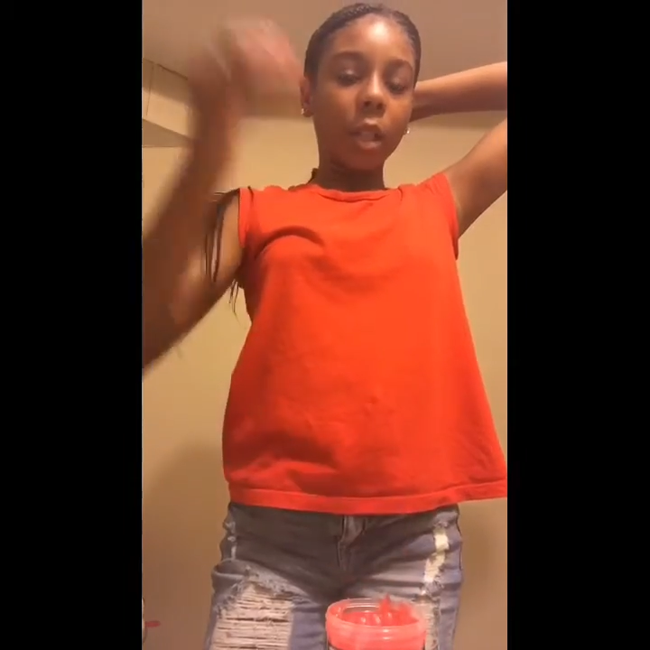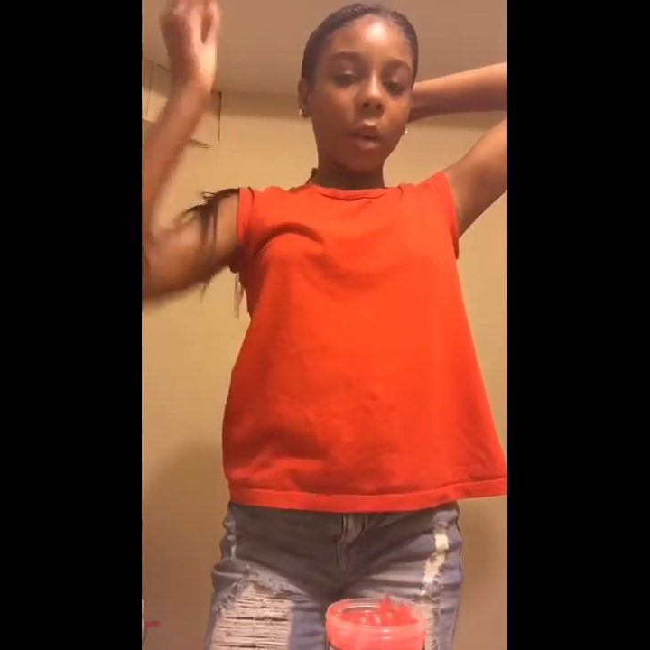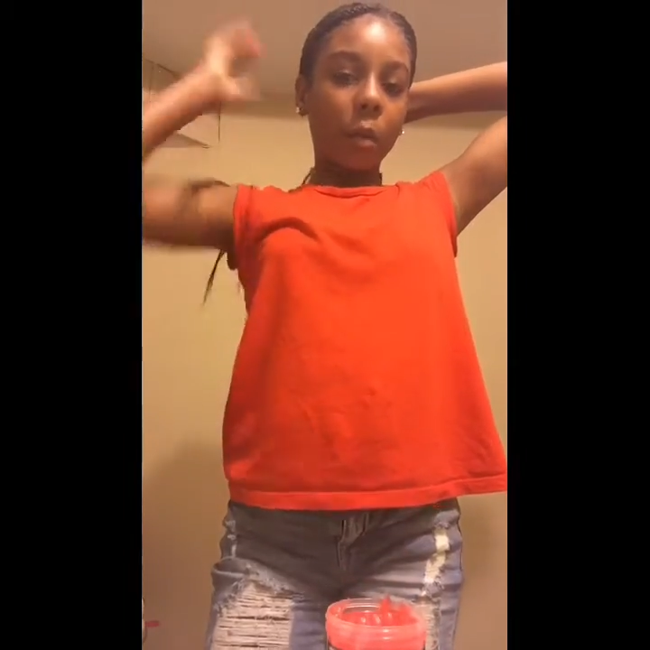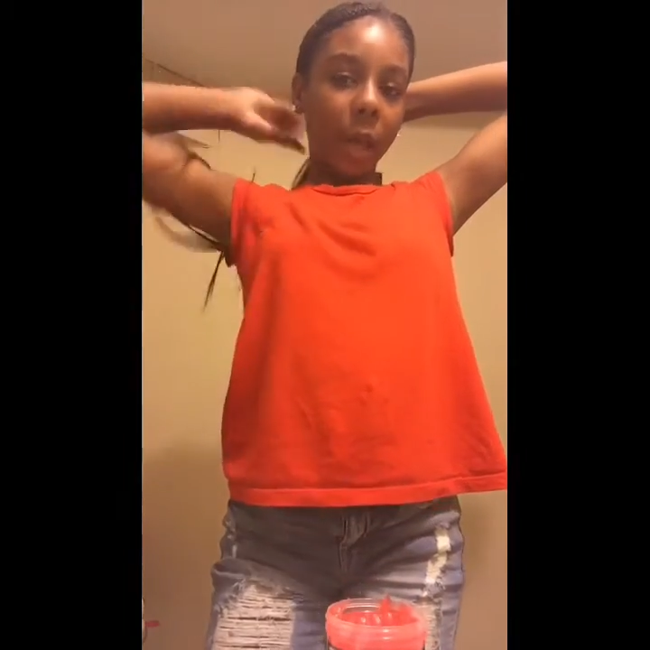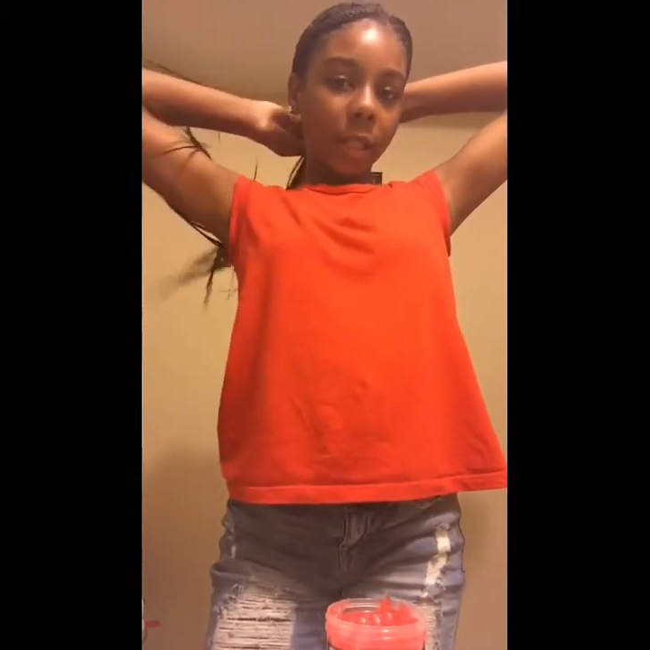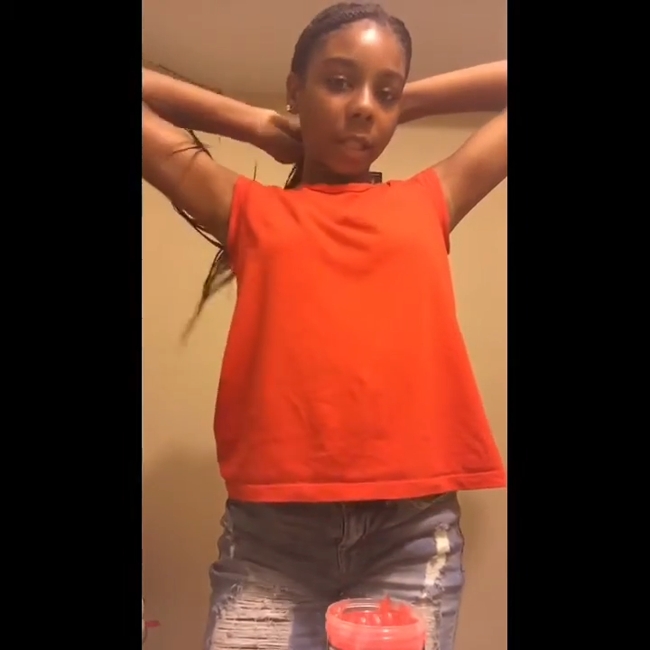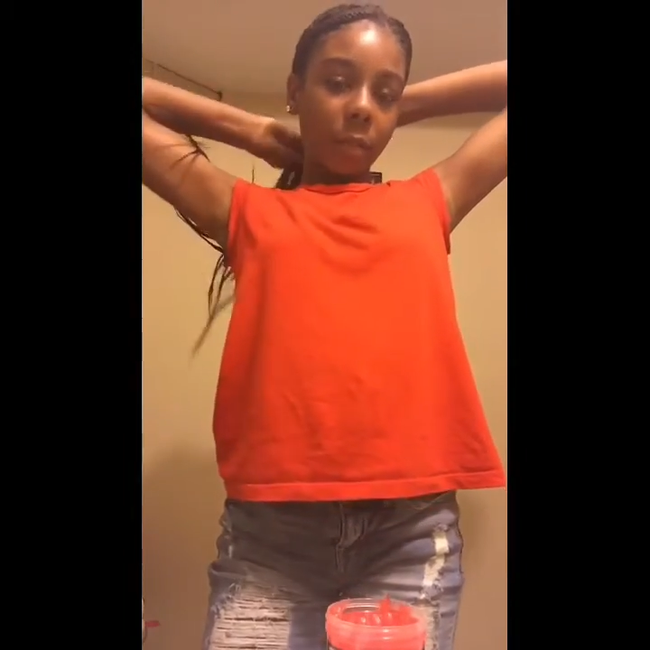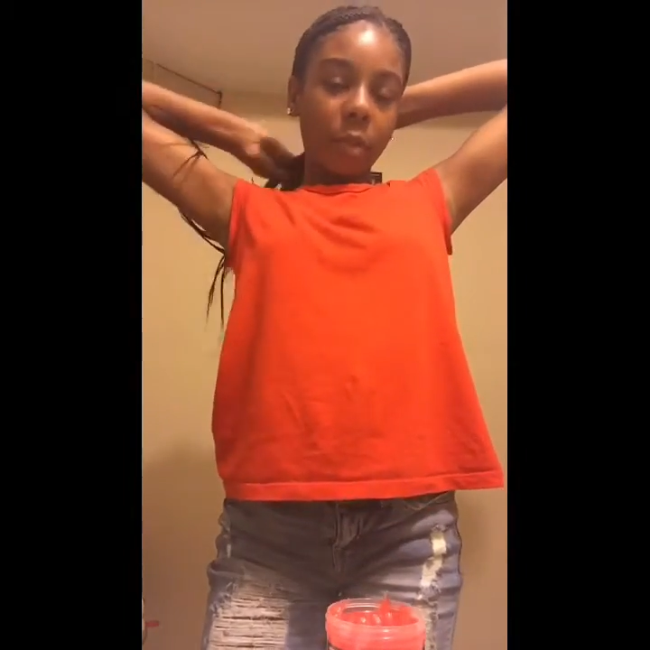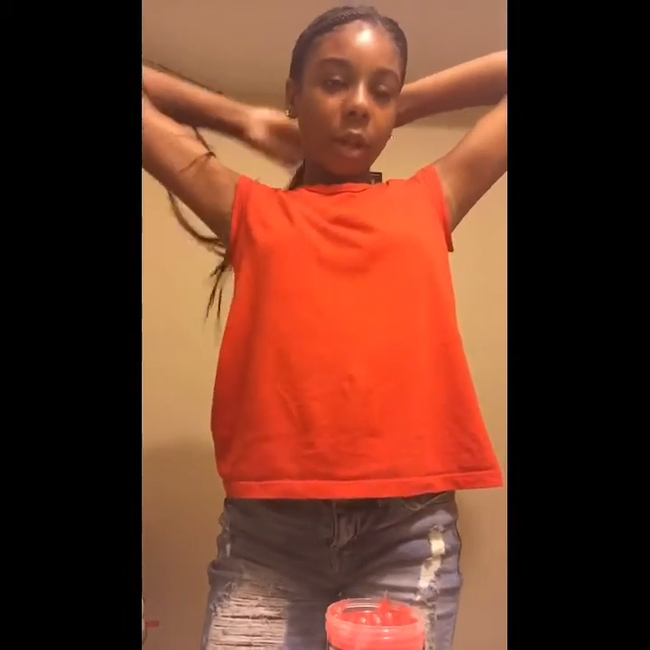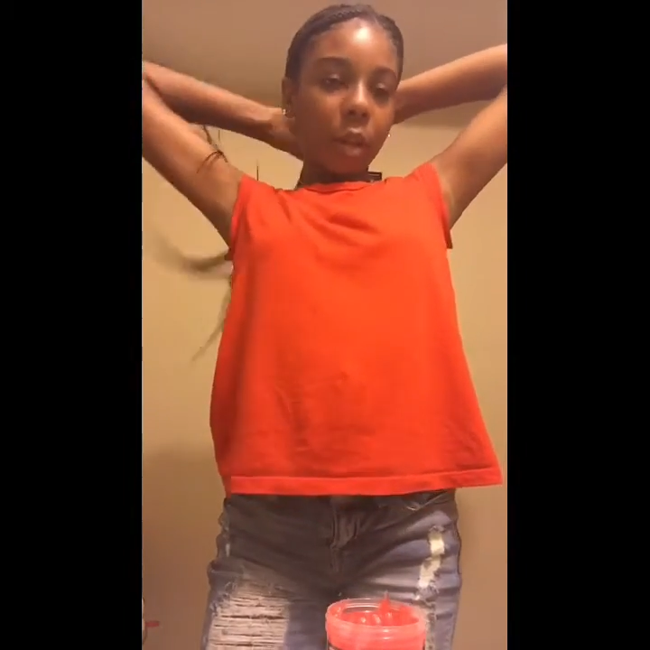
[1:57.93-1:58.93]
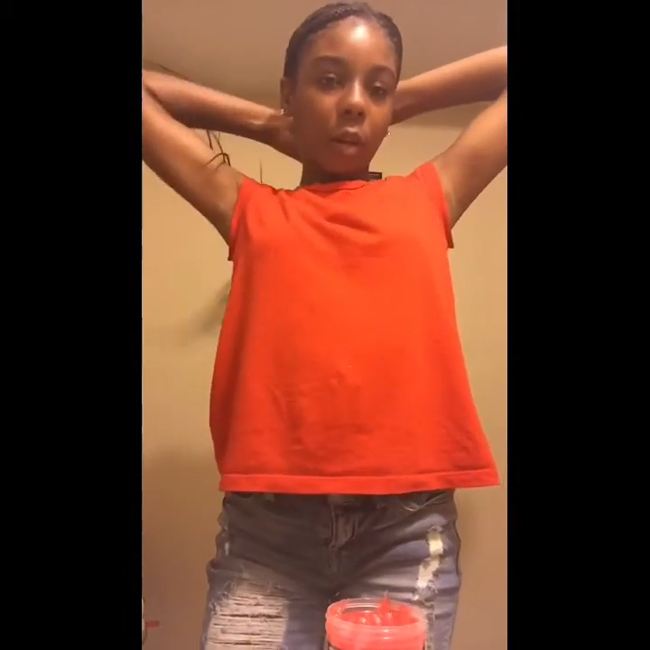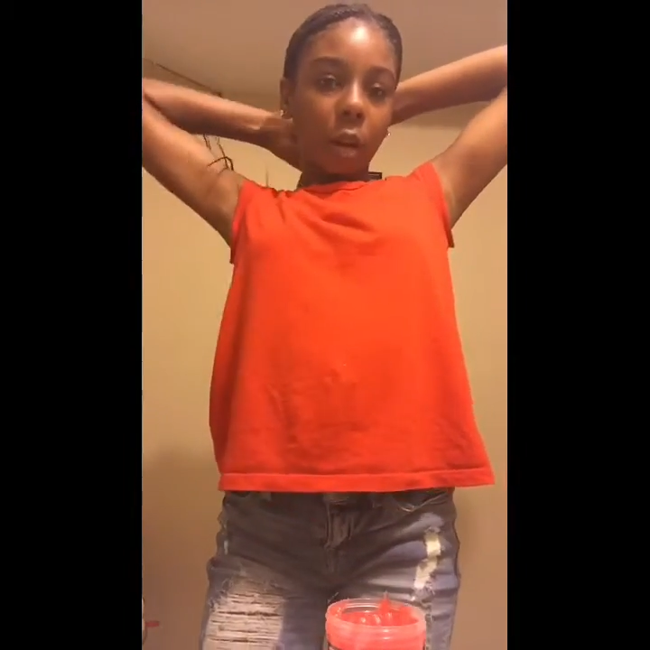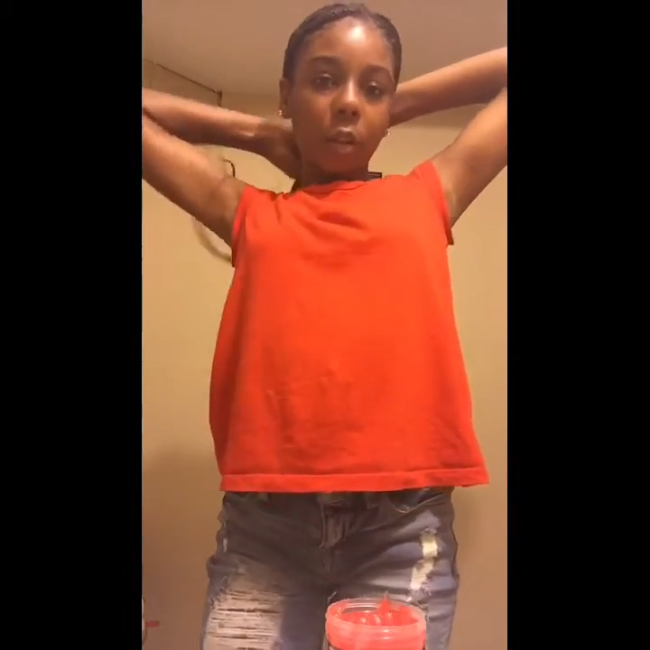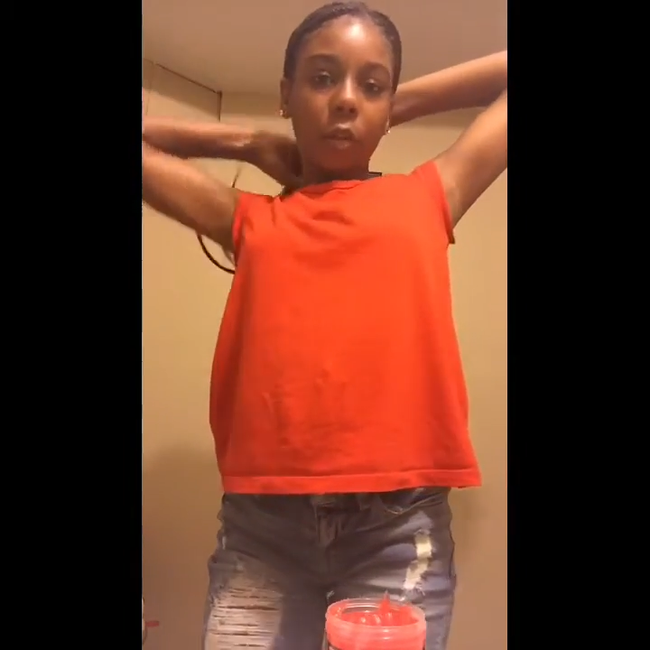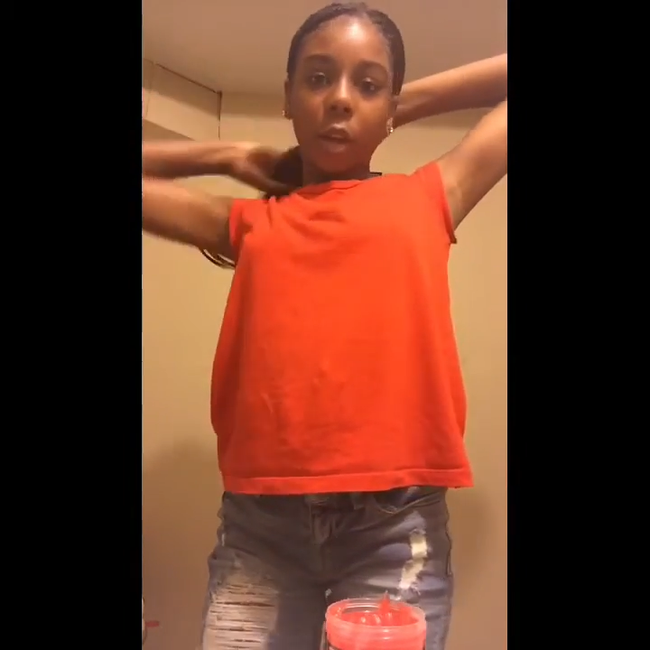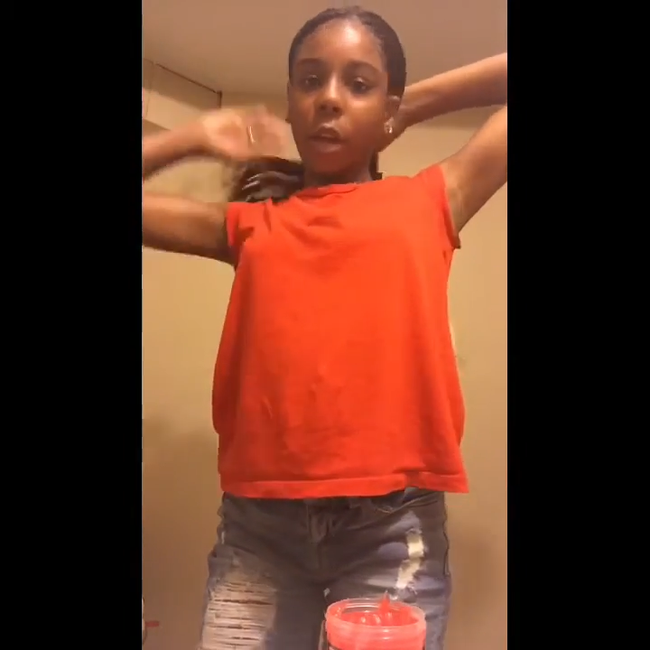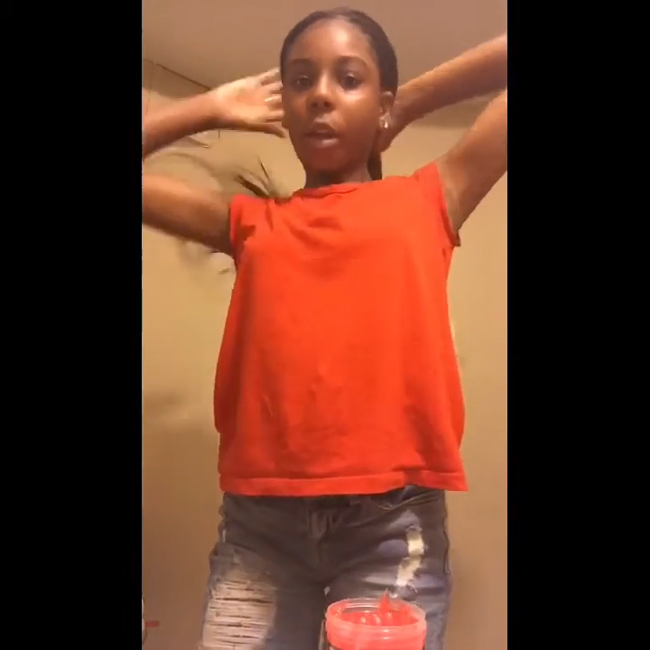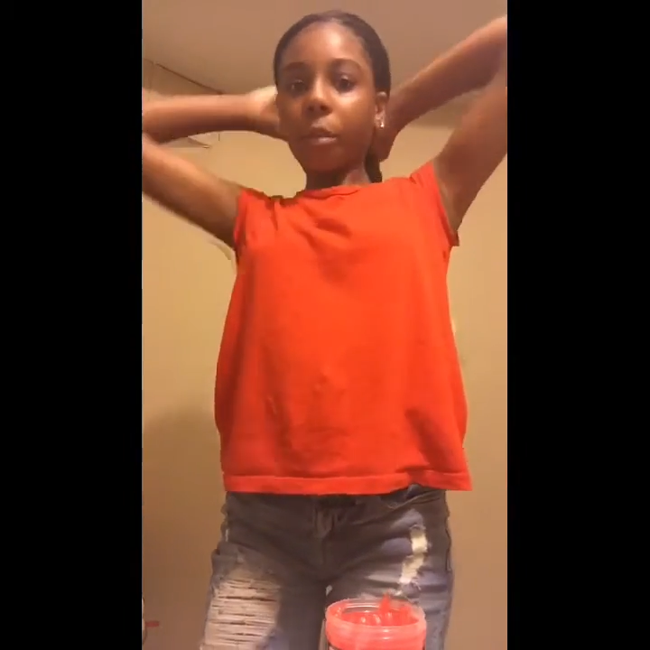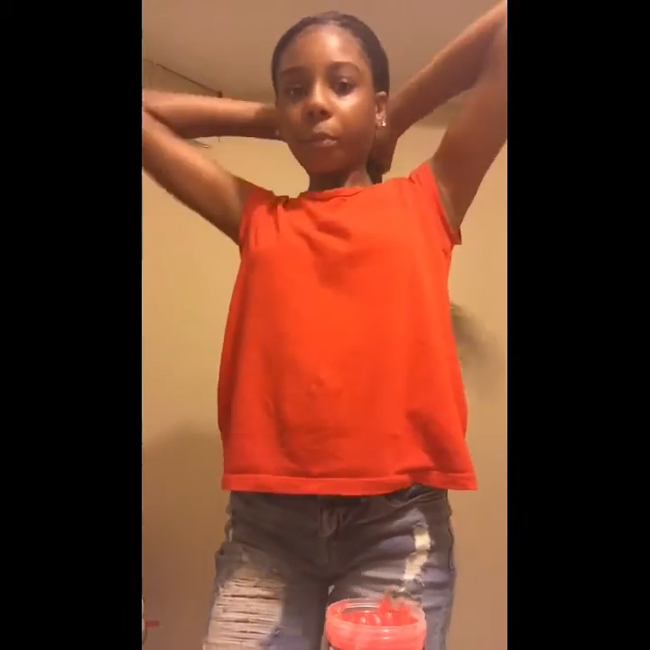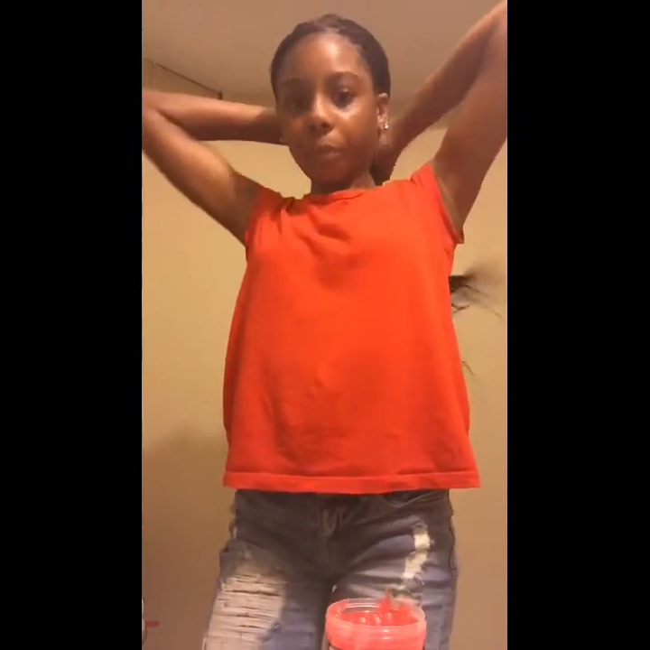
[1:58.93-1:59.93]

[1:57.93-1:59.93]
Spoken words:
cell wax and put it all through here.